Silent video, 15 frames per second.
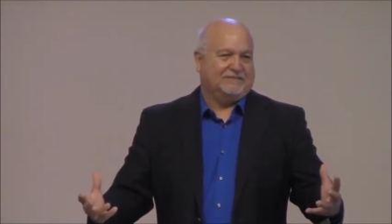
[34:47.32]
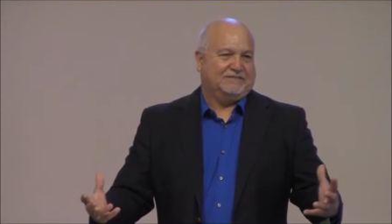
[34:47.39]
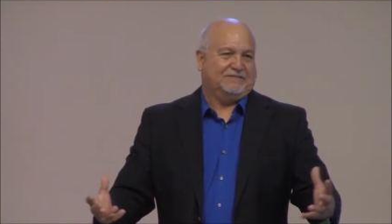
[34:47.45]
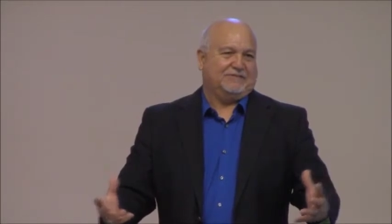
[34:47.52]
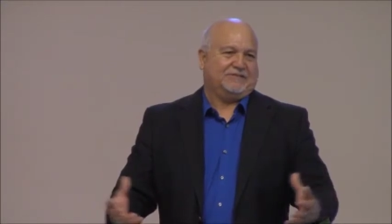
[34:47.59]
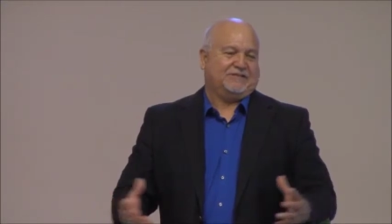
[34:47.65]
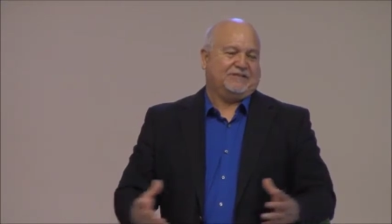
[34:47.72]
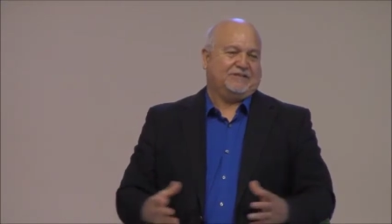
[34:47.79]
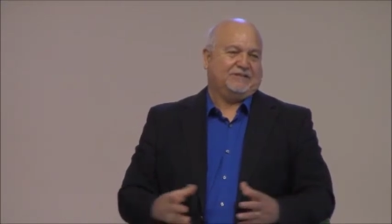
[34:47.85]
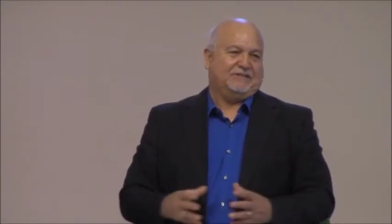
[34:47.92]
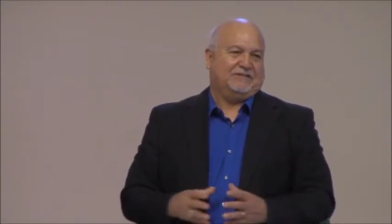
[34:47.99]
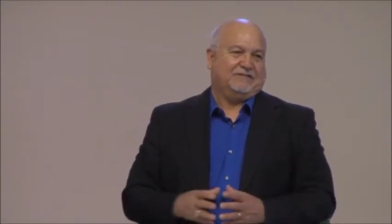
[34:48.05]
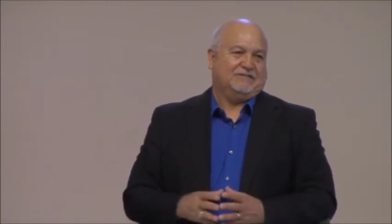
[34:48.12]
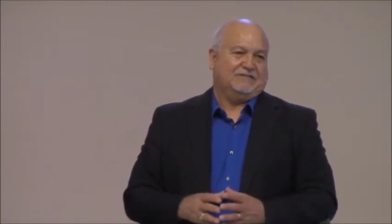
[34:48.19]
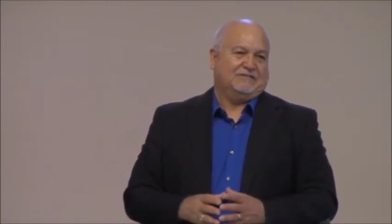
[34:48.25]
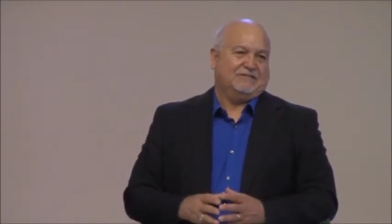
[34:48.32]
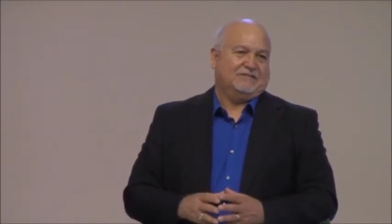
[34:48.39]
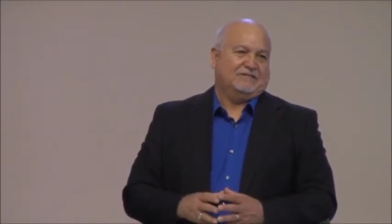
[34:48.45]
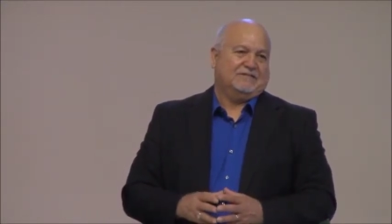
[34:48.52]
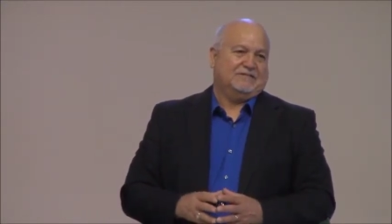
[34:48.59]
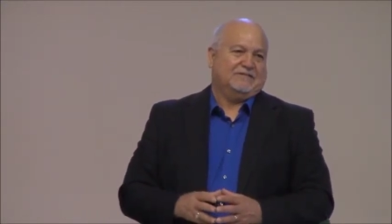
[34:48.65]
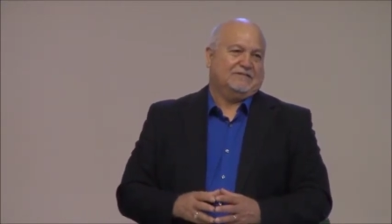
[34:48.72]
You see.
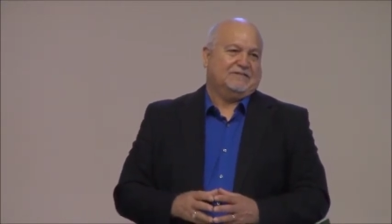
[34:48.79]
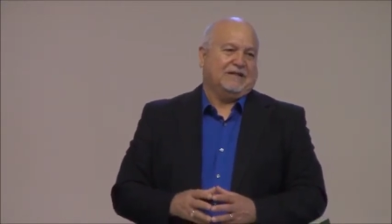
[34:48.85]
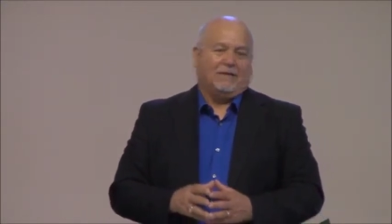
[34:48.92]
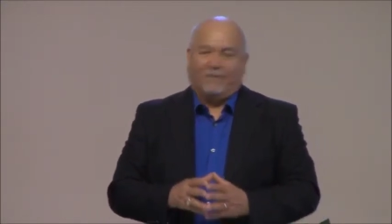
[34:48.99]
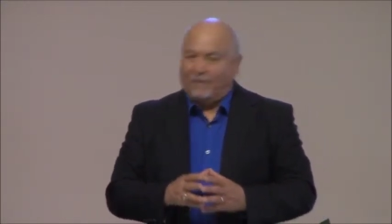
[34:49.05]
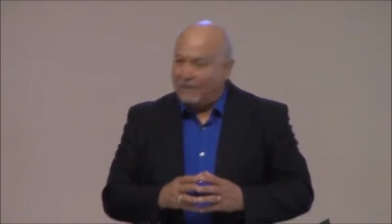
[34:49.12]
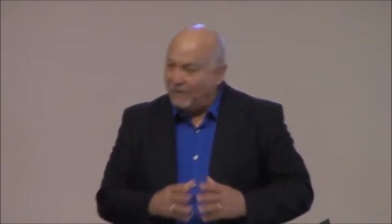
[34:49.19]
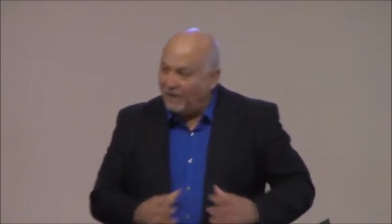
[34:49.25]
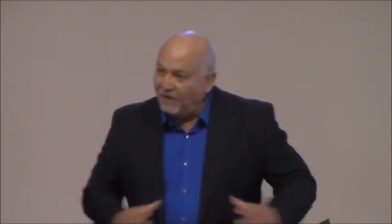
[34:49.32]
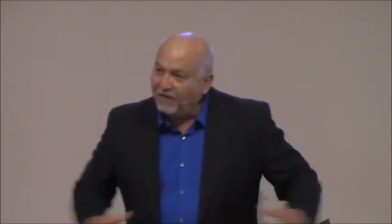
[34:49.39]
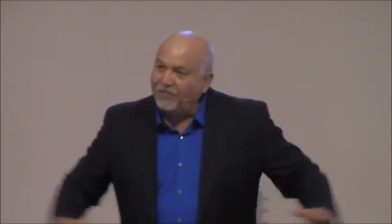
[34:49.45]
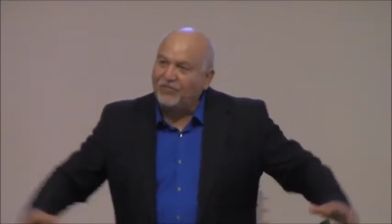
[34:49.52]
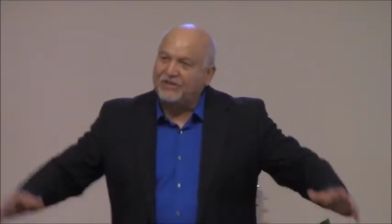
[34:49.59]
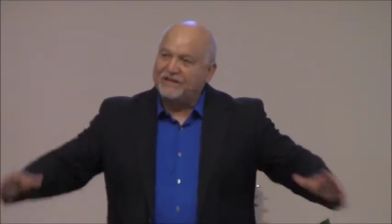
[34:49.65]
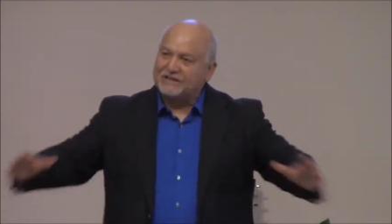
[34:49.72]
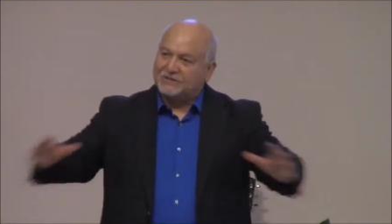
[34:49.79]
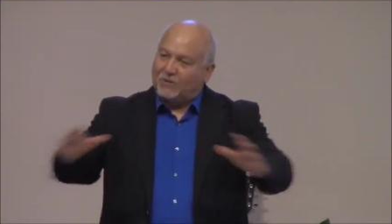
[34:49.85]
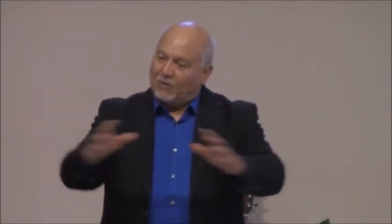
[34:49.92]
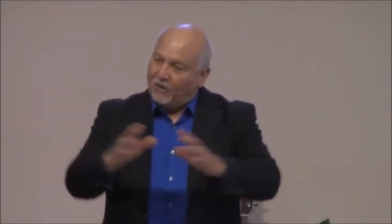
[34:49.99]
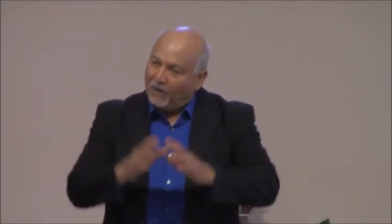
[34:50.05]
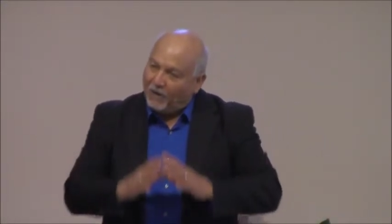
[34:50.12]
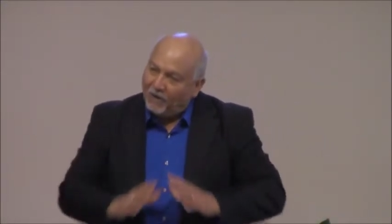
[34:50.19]
Now, all of this,
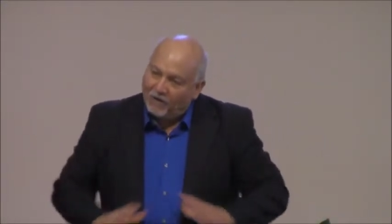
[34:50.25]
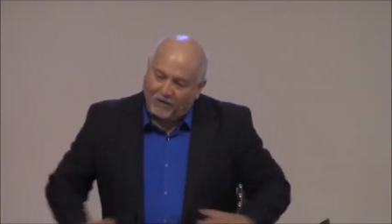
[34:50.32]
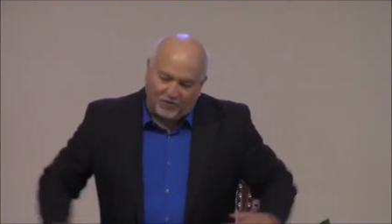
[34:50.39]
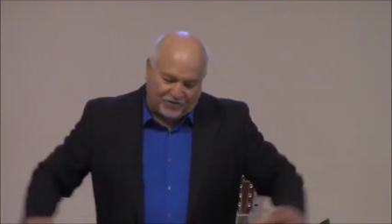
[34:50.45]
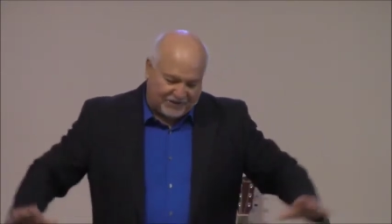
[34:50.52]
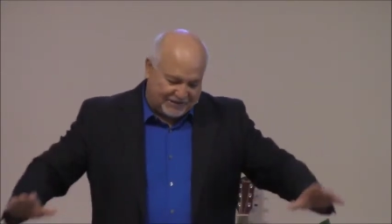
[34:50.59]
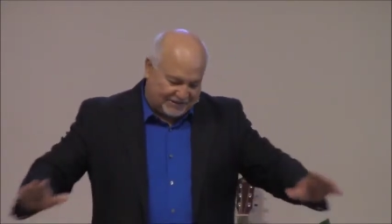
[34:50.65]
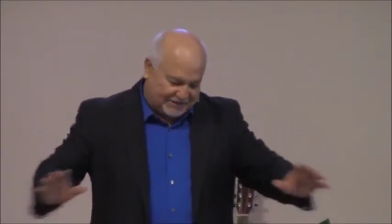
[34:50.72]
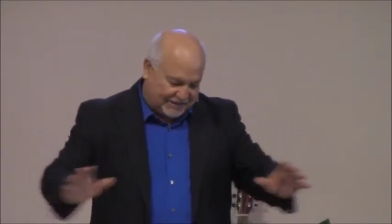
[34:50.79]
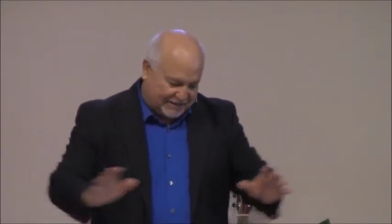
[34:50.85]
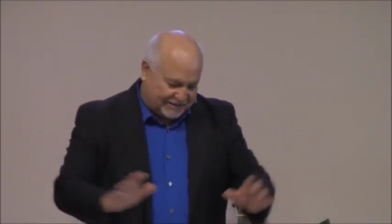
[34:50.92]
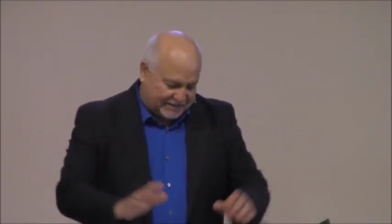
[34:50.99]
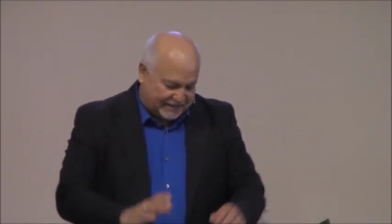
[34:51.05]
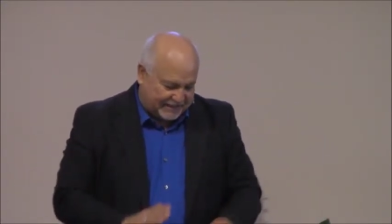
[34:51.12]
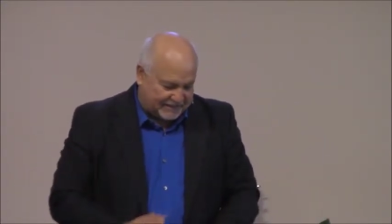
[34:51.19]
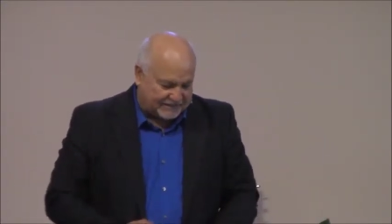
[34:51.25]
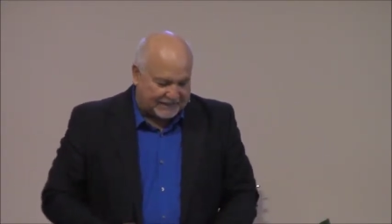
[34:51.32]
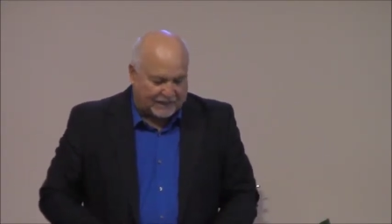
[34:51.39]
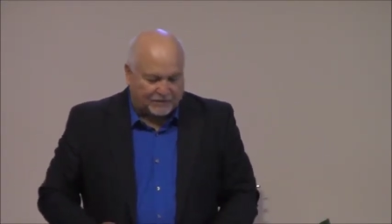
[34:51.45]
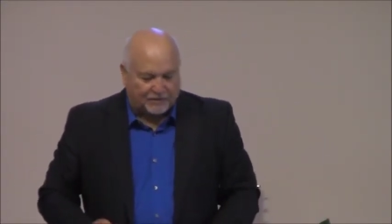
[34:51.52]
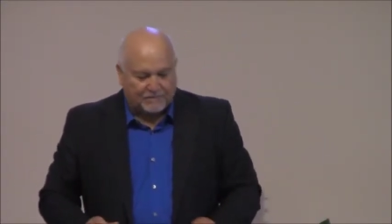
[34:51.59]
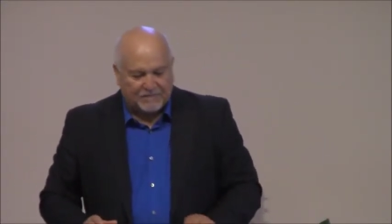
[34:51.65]
all of this, he says,
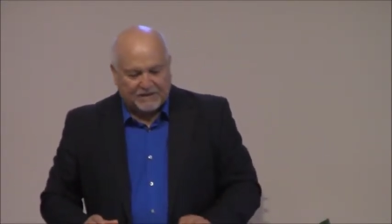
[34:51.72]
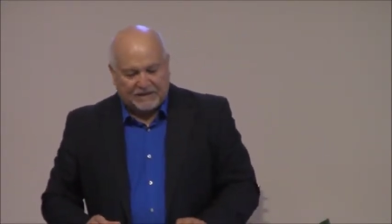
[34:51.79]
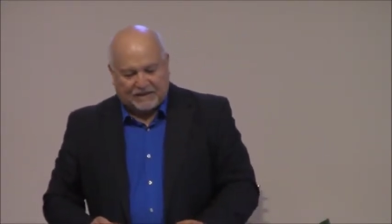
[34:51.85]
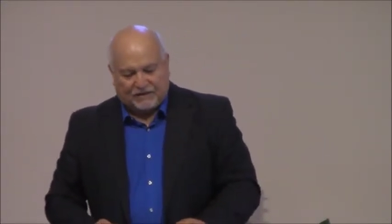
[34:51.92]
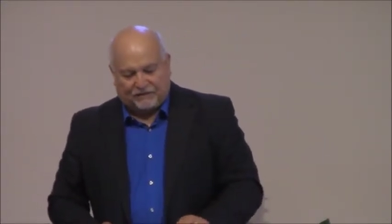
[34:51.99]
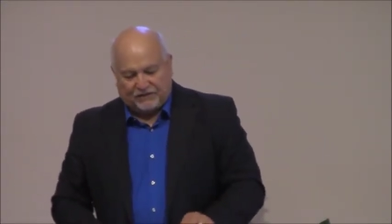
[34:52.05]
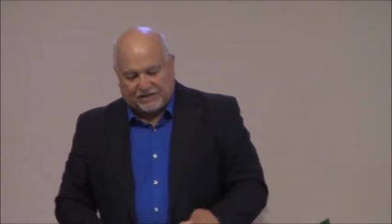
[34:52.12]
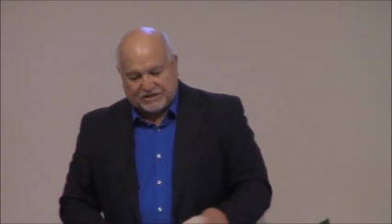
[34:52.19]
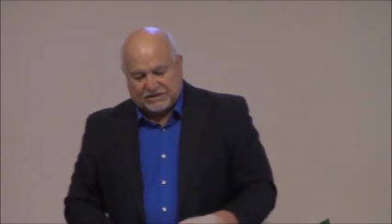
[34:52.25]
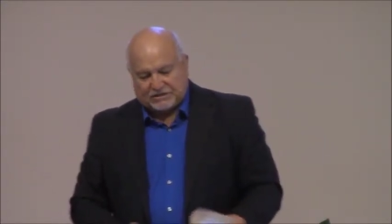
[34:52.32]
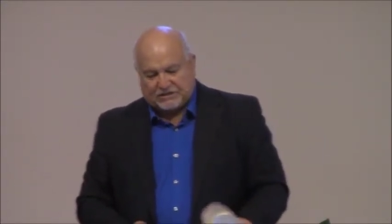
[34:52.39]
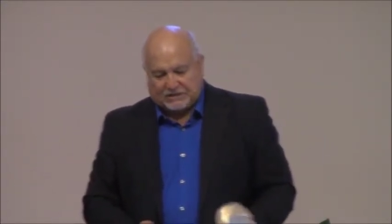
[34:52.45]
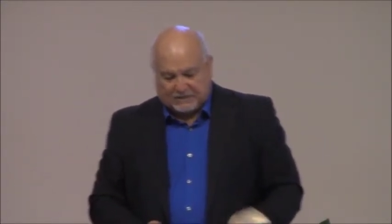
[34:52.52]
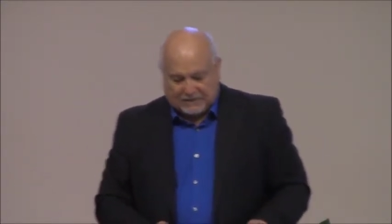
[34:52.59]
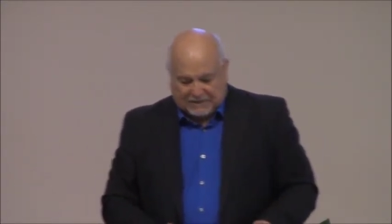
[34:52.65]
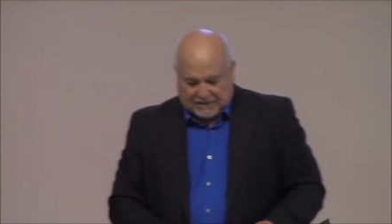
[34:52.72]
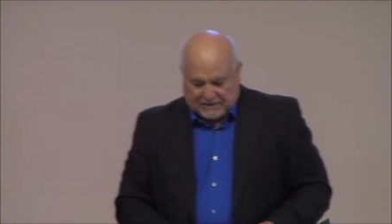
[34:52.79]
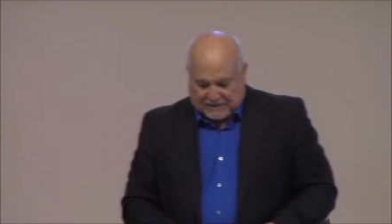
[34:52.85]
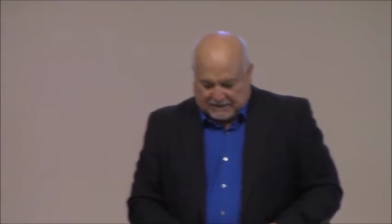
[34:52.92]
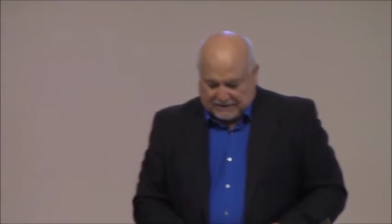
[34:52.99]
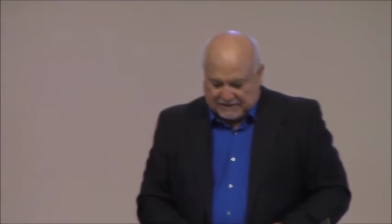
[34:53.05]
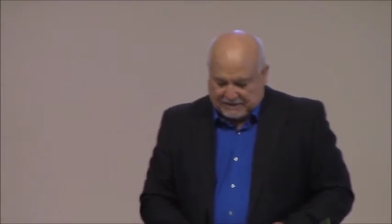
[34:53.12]
now he finishes in
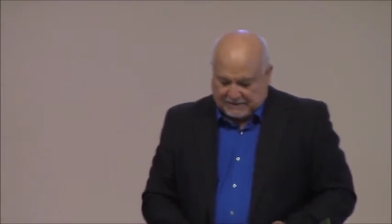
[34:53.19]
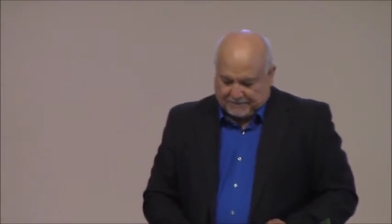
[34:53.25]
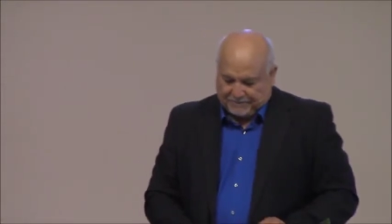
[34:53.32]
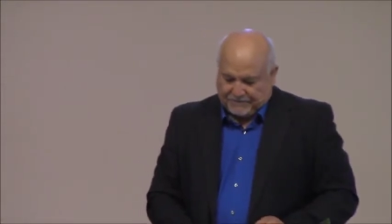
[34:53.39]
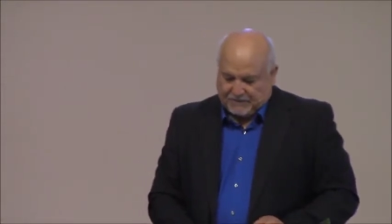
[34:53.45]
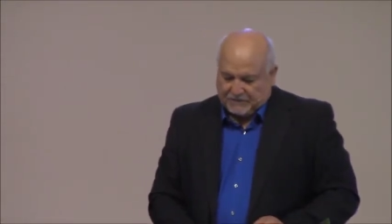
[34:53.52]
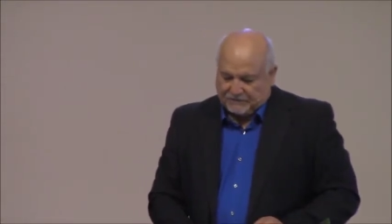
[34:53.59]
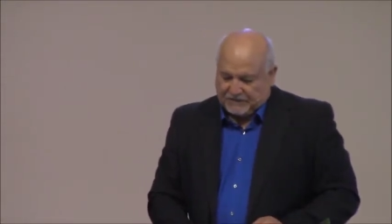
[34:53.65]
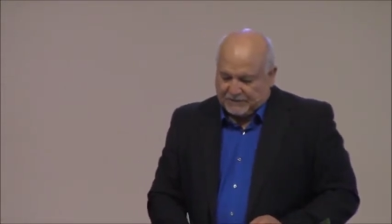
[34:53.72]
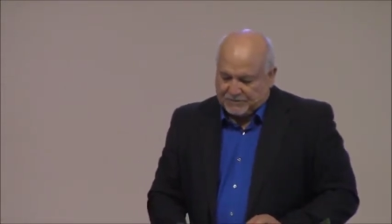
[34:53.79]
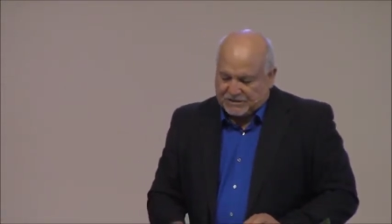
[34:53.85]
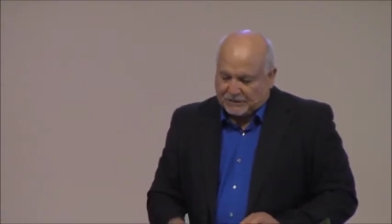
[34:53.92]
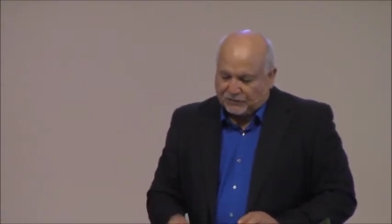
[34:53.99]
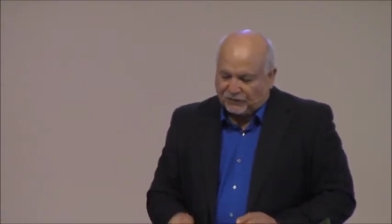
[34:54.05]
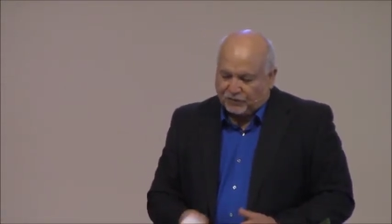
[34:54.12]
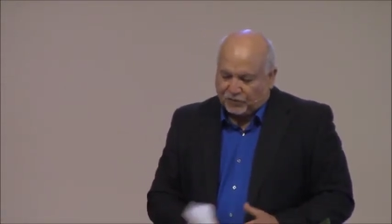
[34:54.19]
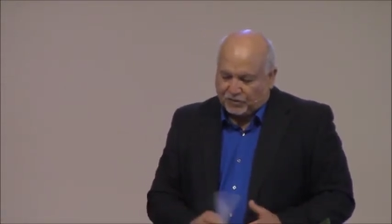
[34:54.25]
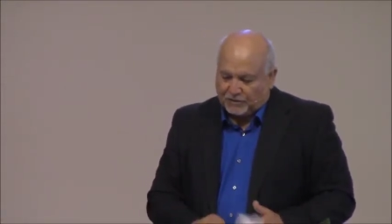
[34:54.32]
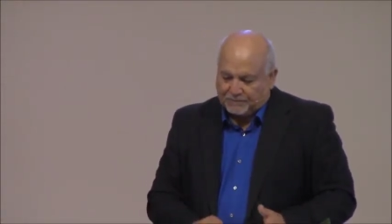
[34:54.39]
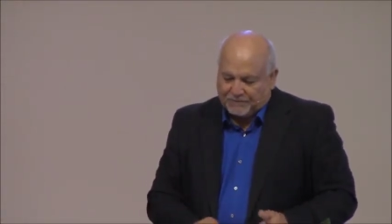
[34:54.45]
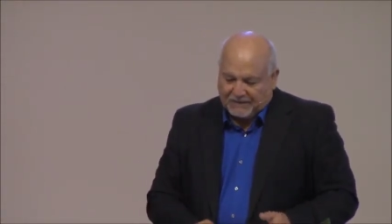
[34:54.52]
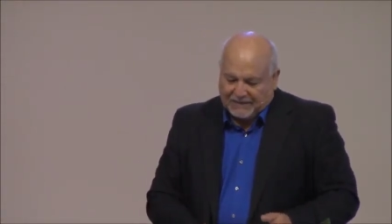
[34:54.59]
um, Philippians chapter
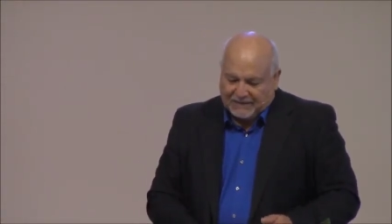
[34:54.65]
4.